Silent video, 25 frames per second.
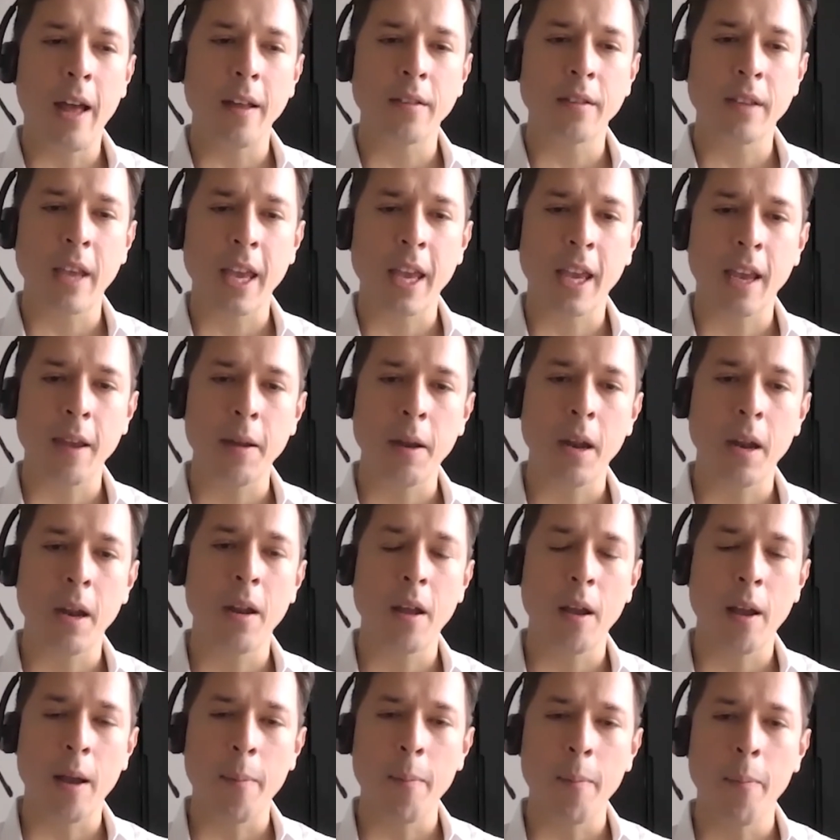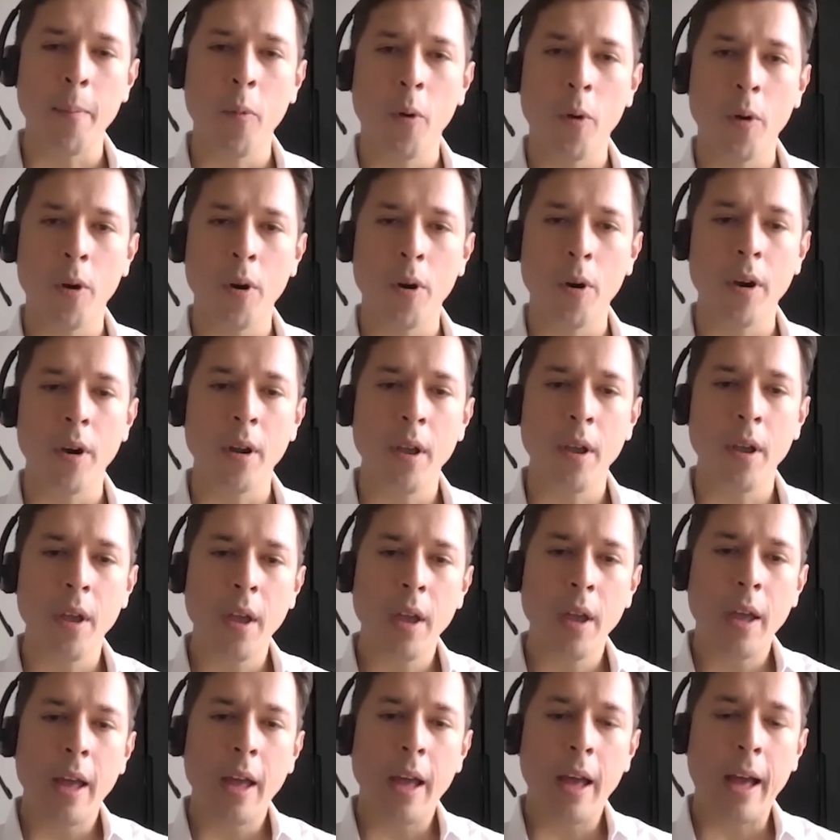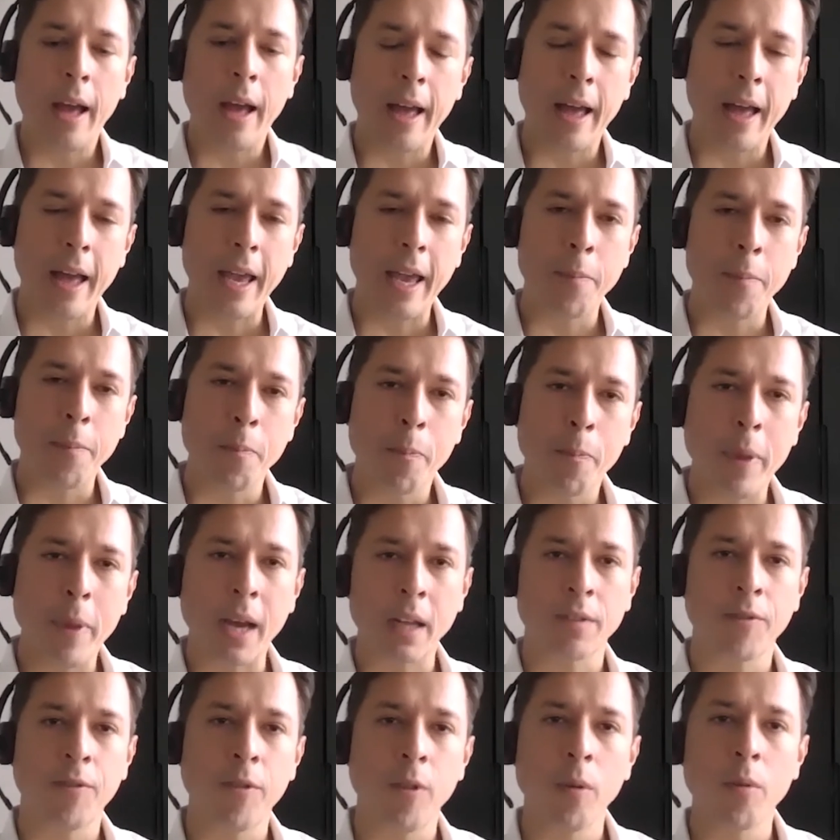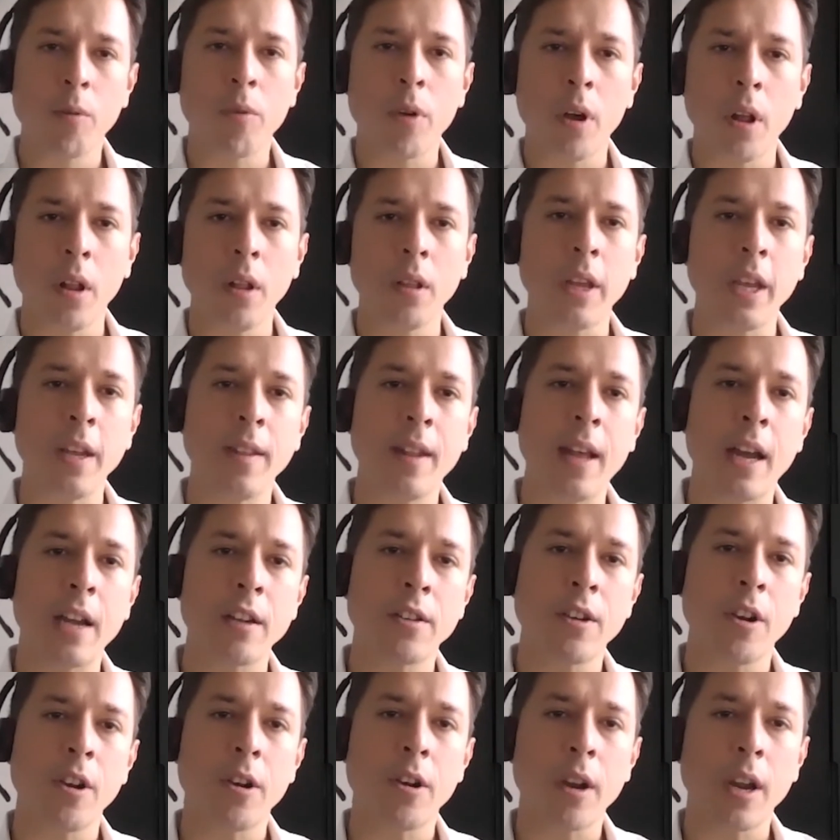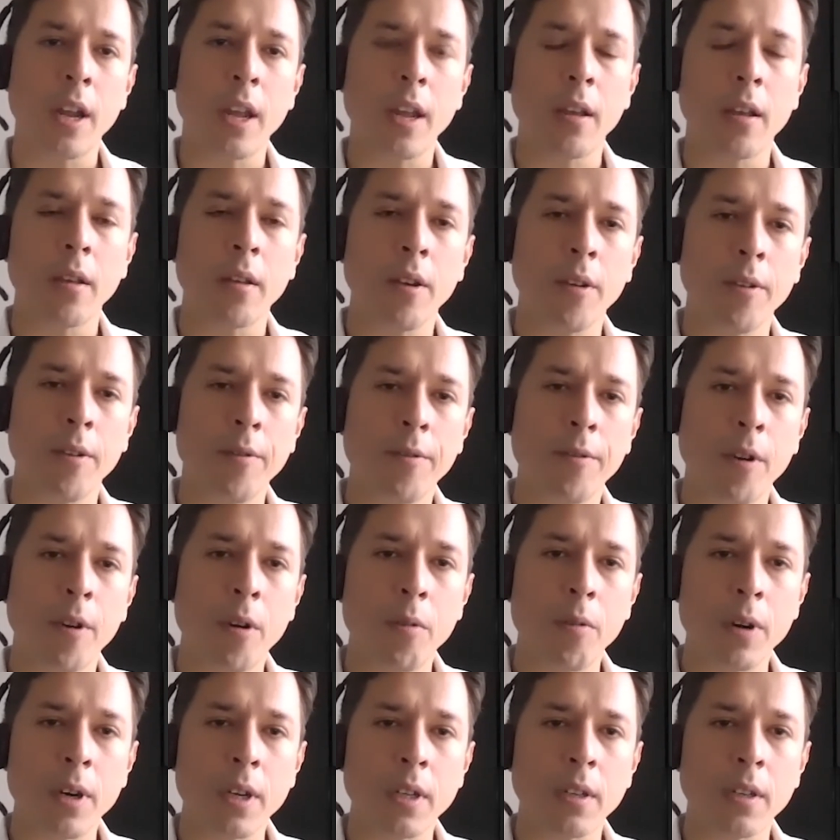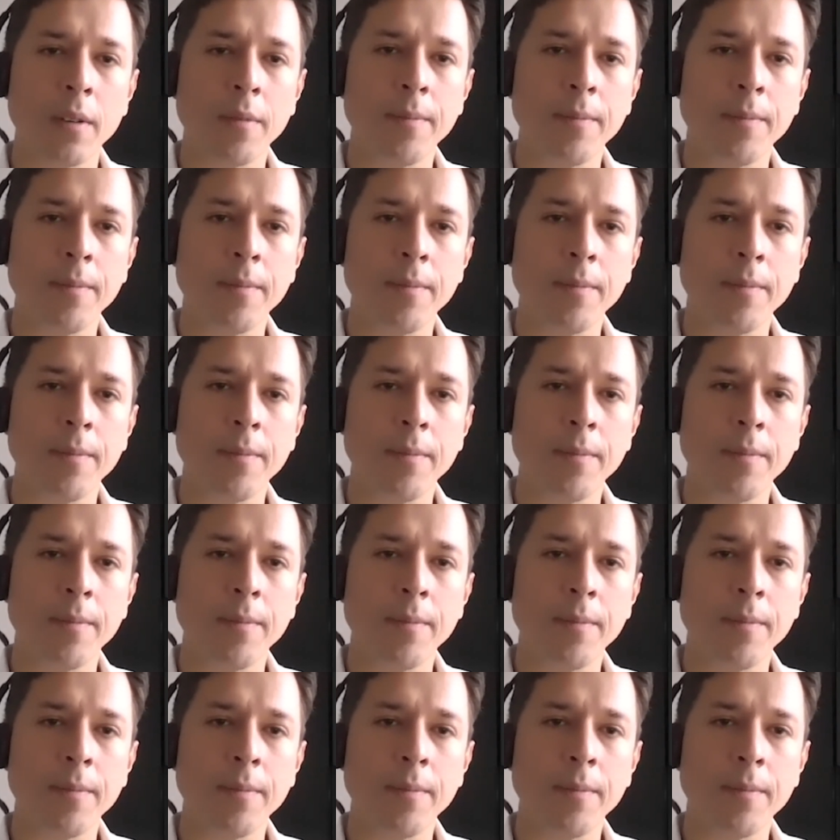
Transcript: taking a more impactful role in that journey going forward?